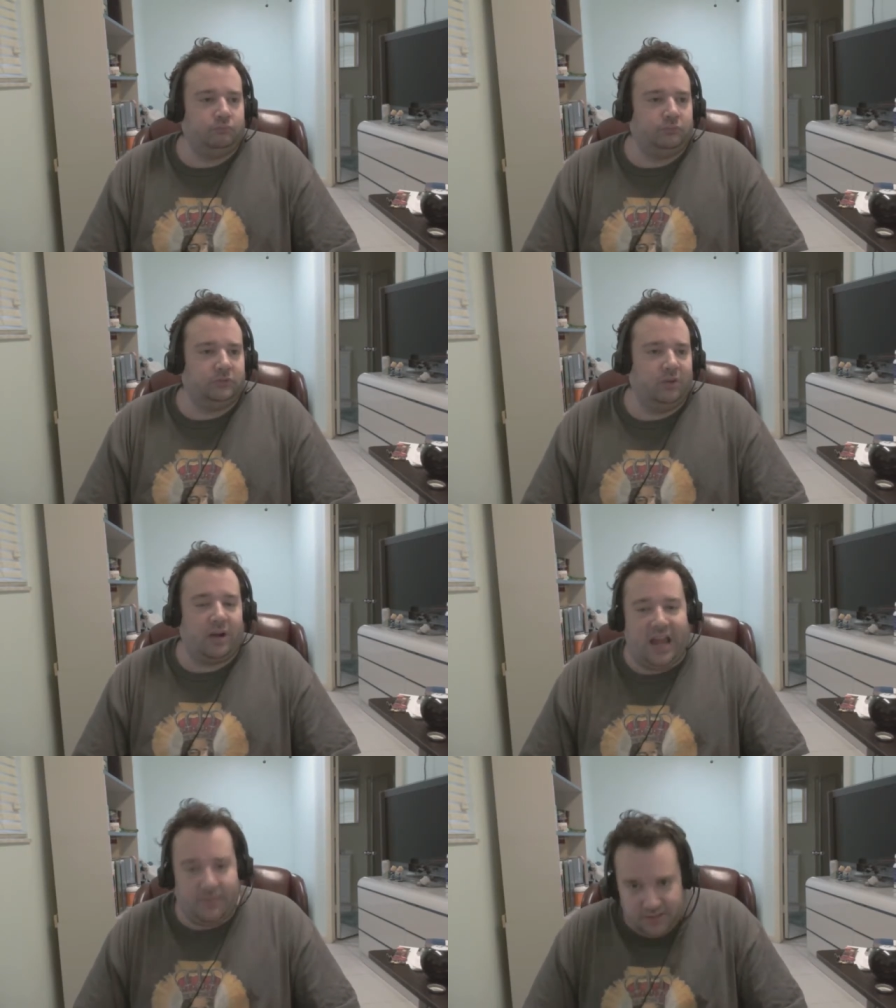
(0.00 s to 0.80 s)
what
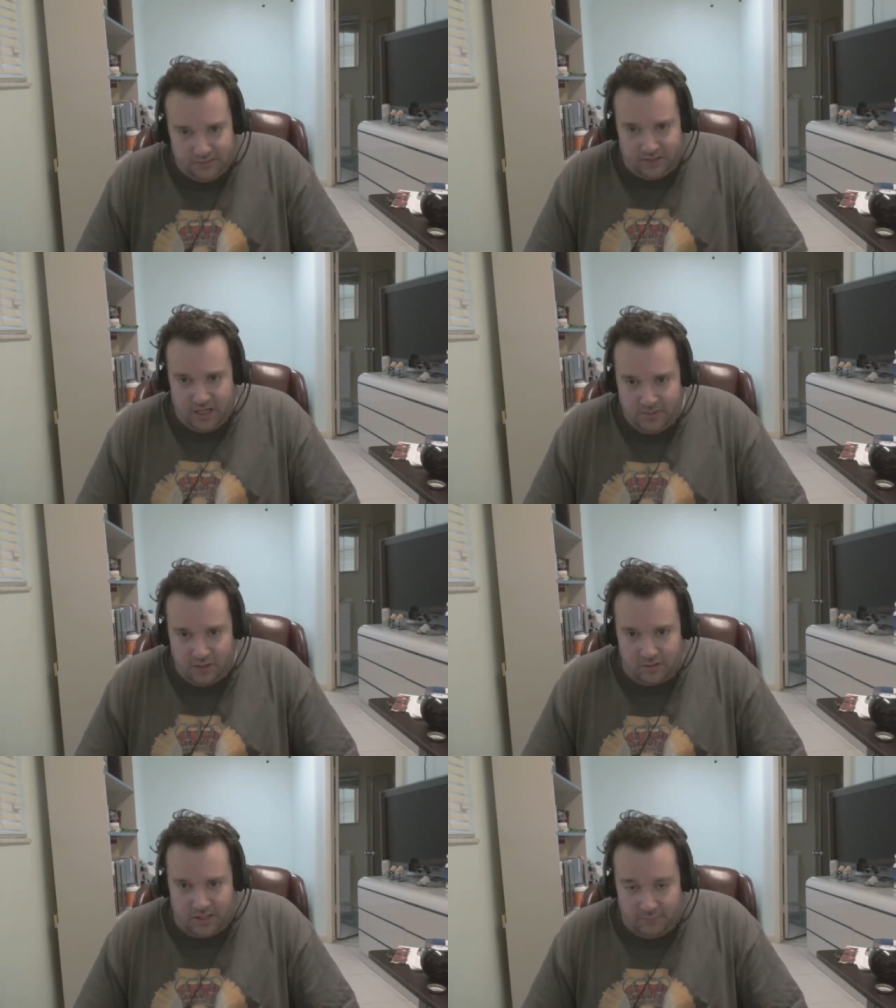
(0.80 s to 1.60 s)
happens if the company
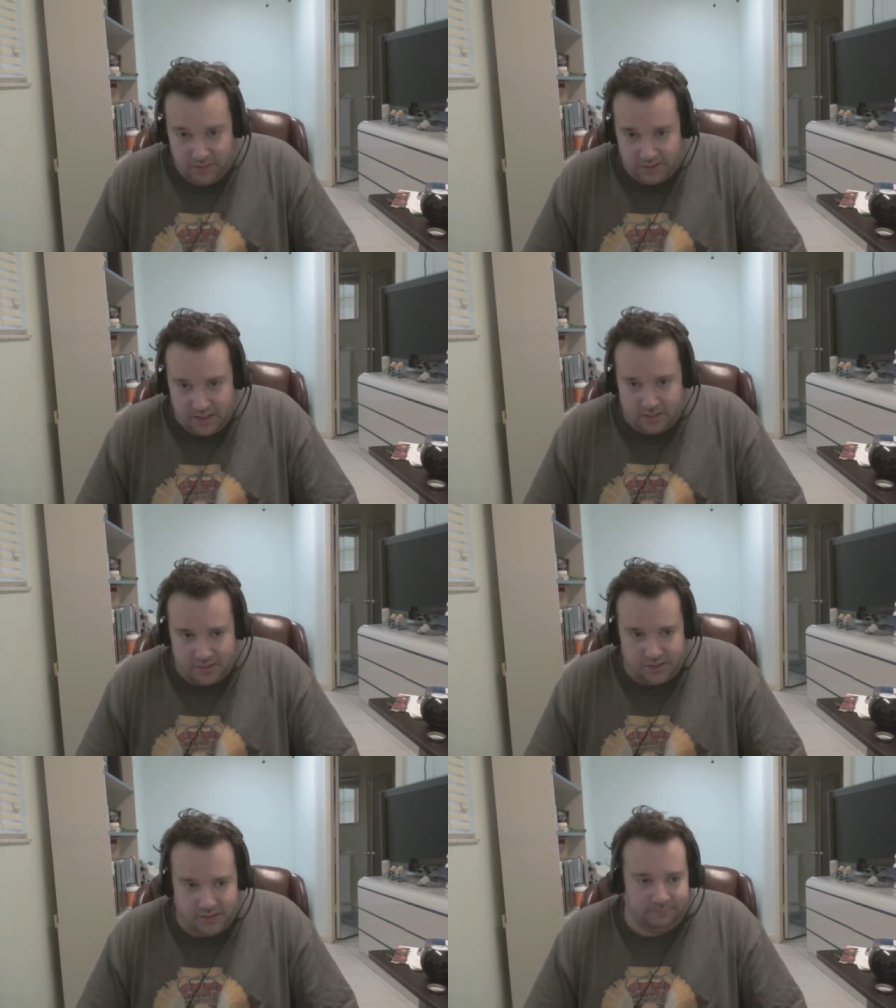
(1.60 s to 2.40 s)
goes out of business,